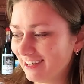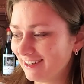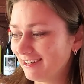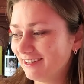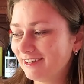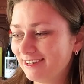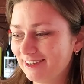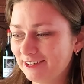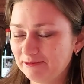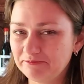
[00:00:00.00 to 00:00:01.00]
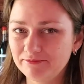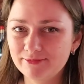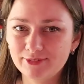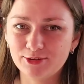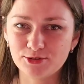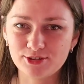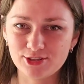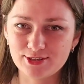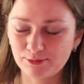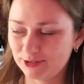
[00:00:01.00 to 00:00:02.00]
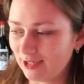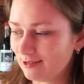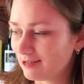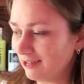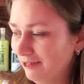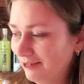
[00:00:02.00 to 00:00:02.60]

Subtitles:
and prestige supplies.